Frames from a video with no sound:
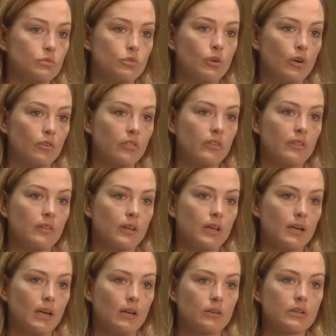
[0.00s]
growth in the
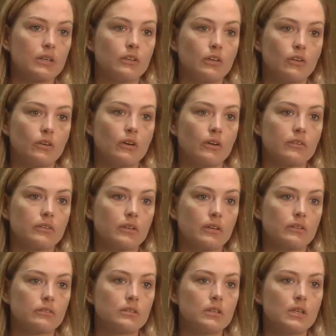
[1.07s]
canal can do it
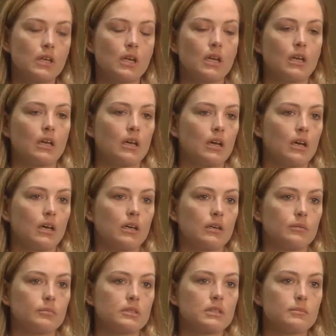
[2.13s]
also.
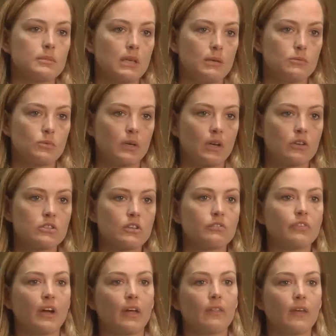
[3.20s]
Sometimes we also
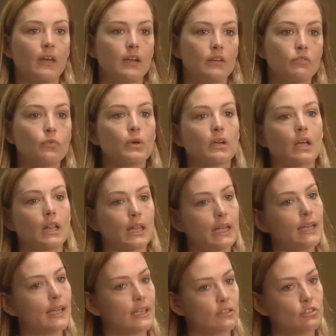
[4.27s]
find that if we're
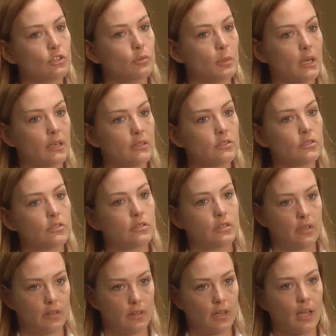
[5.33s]
cleaning too much,
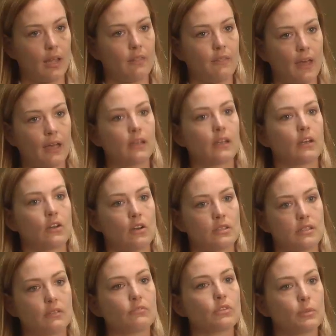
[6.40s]
then that can cause
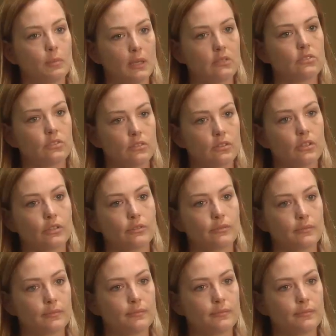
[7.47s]
inflammation too.